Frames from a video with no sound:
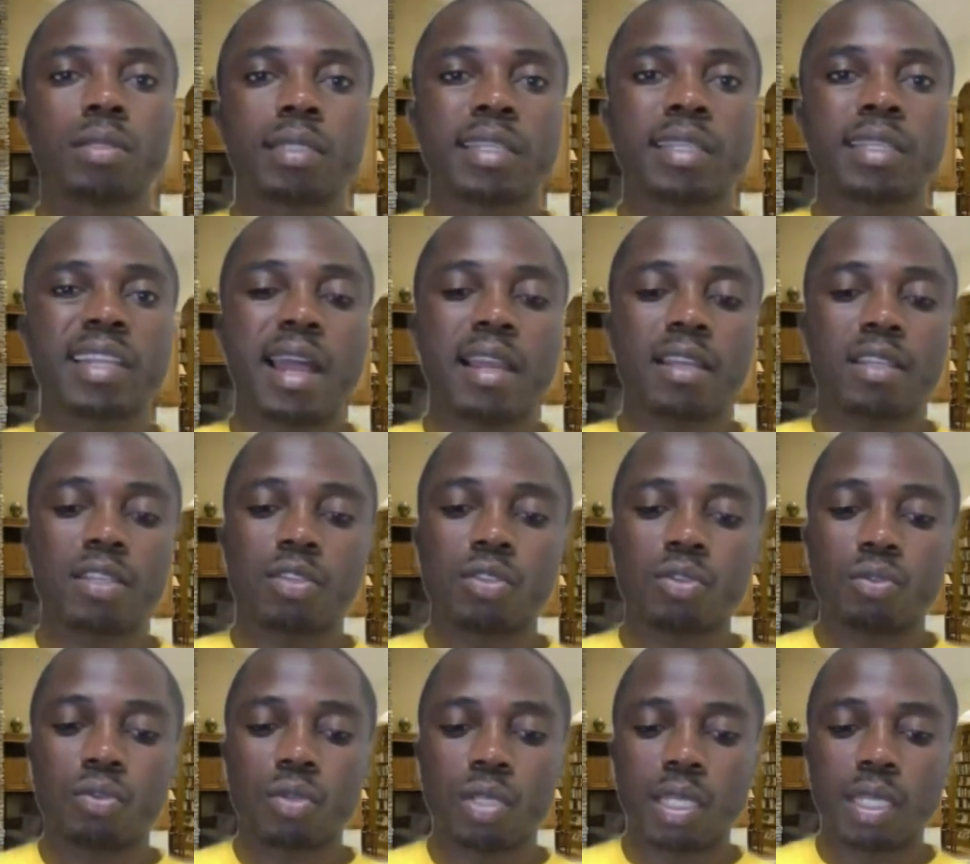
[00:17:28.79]
that
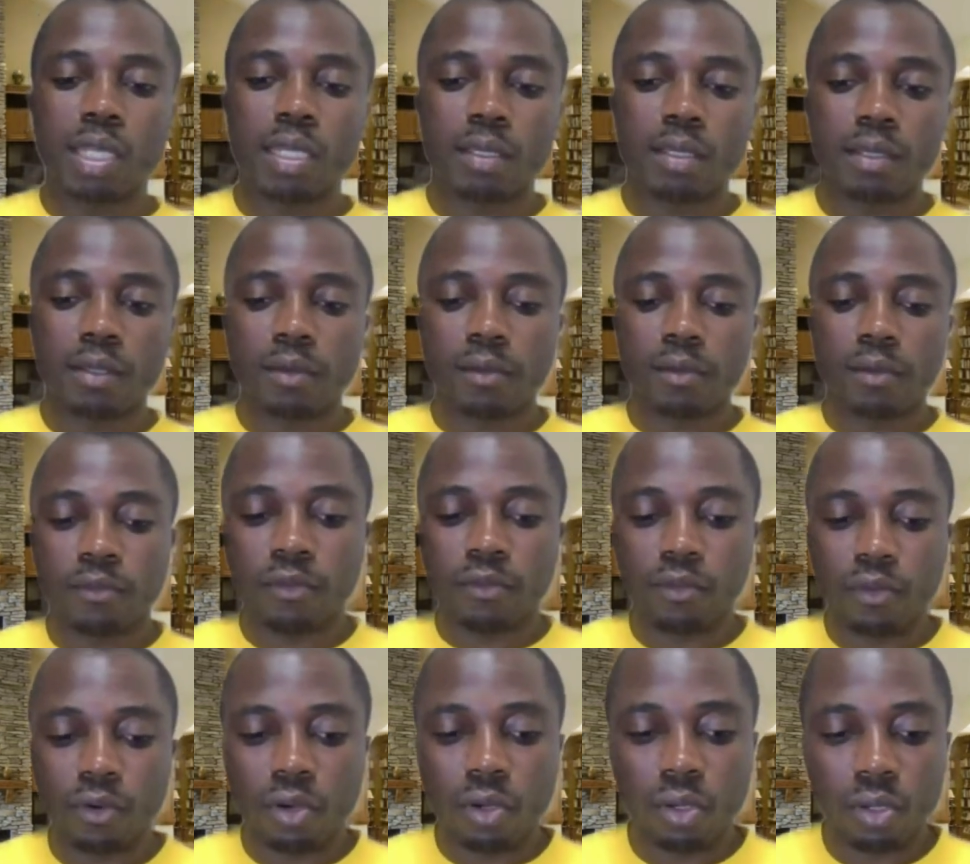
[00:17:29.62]
you need
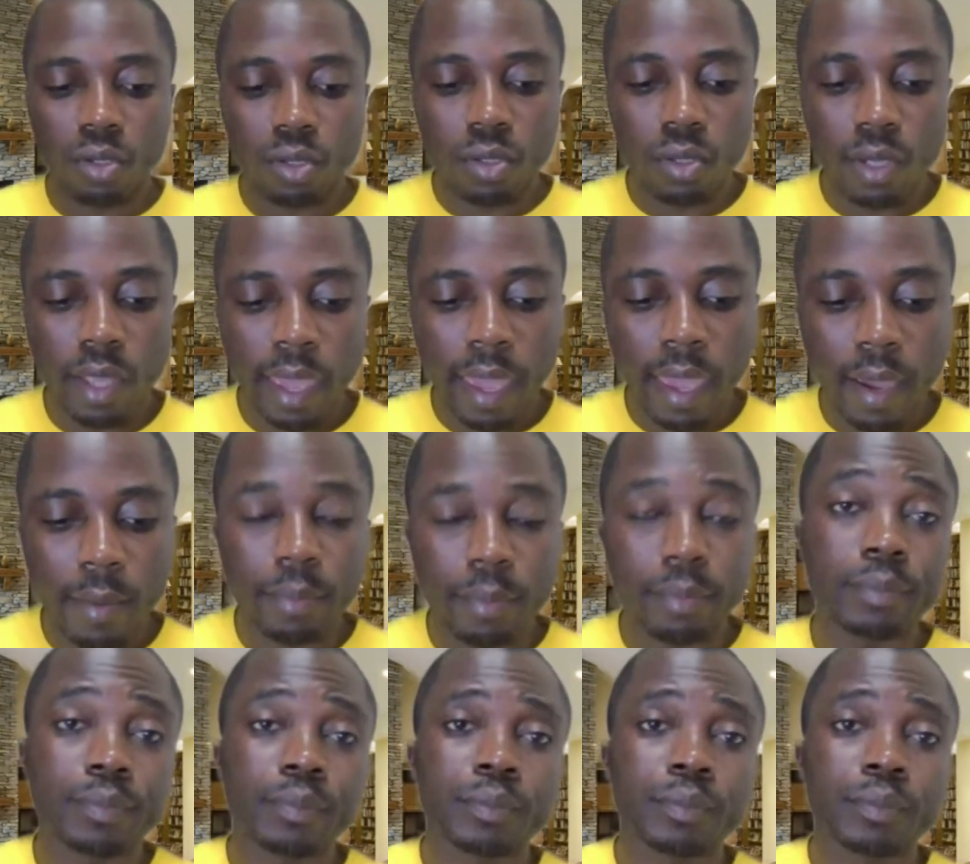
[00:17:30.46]
for help.